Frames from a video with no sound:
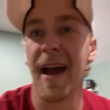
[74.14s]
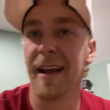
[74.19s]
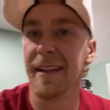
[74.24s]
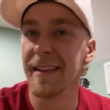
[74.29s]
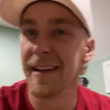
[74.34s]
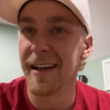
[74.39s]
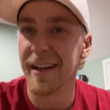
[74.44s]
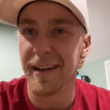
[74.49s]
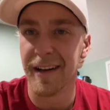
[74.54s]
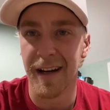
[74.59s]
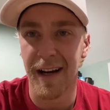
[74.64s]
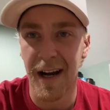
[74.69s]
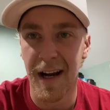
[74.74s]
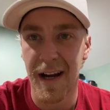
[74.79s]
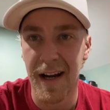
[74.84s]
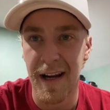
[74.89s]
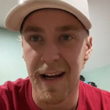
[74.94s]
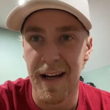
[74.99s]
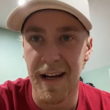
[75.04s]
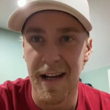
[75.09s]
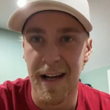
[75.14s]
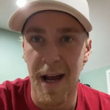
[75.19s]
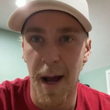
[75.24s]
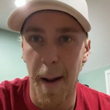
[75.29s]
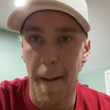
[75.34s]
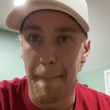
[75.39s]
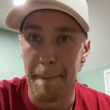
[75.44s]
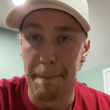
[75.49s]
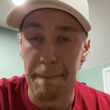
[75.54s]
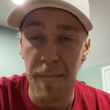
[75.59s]
there,
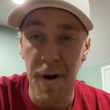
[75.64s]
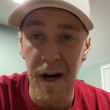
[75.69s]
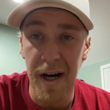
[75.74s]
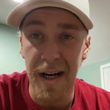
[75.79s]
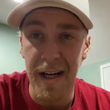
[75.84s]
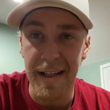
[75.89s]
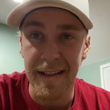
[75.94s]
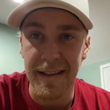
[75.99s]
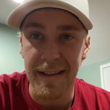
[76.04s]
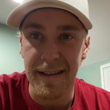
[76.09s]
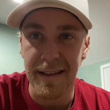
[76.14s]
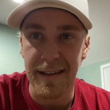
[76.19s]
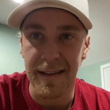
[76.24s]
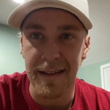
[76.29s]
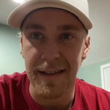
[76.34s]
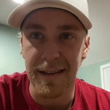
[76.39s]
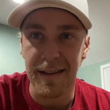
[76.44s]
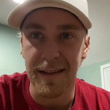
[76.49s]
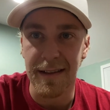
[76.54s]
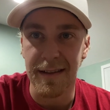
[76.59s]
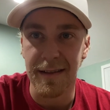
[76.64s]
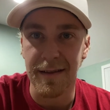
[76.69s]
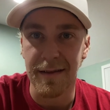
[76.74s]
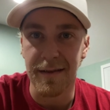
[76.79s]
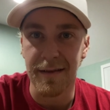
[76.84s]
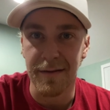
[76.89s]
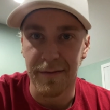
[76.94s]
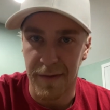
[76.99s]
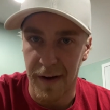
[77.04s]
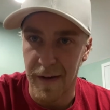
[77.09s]
but
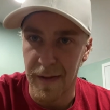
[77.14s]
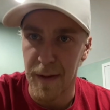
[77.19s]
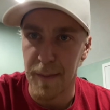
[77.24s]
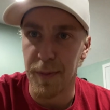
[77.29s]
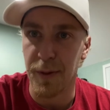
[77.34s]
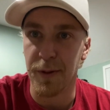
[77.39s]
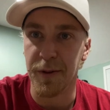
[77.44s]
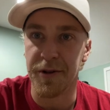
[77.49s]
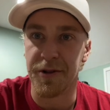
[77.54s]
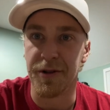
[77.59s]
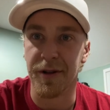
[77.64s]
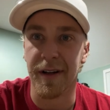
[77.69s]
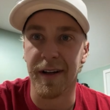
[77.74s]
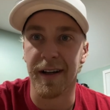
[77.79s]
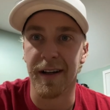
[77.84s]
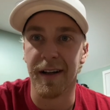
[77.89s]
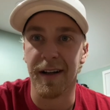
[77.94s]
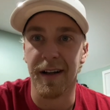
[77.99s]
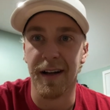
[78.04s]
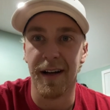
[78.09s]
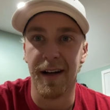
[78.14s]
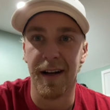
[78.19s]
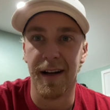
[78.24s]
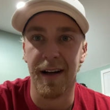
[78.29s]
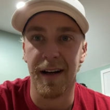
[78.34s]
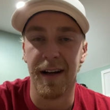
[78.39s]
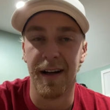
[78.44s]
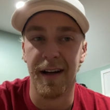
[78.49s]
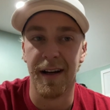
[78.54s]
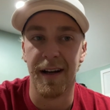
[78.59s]
finally pulled the trigger.
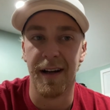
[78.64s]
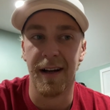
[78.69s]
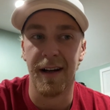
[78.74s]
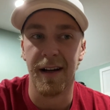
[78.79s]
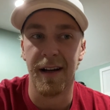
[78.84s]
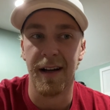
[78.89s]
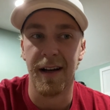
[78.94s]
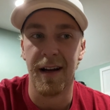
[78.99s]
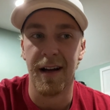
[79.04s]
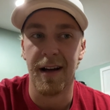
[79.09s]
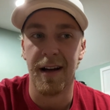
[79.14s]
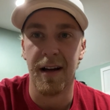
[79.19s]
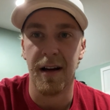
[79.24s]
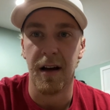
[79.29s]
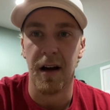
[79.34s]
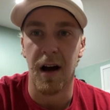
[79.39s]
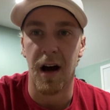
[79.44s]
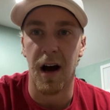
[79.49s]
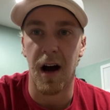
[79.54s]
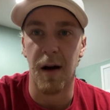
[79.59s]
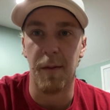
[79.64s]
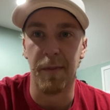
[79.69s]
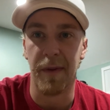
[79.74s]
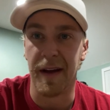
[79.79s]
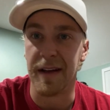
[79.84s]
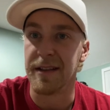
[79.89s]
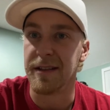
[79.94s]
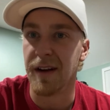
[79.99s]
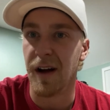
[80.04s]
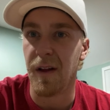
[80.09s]

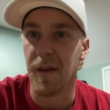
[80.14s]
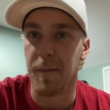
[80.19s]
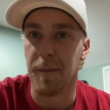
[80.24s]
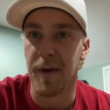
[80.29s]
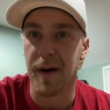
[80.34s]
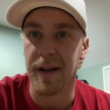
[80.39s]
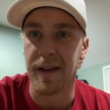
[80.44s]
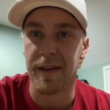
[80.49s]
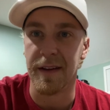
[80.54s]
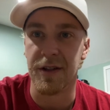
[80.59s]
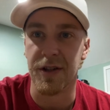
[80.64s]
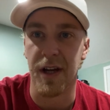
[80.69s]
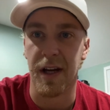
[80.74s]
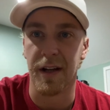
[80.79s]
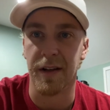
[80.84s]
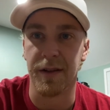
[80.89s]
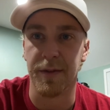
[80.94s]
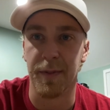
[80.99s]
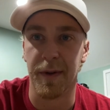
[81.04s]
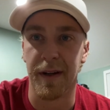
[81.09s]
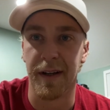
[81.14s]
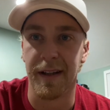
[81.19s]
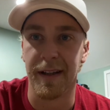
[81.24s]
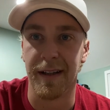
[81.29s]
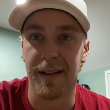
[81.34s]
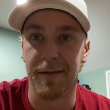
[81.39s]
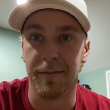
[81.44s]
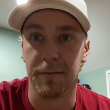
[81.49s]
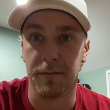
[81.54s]
Thanks to all the money the channel's bringing in.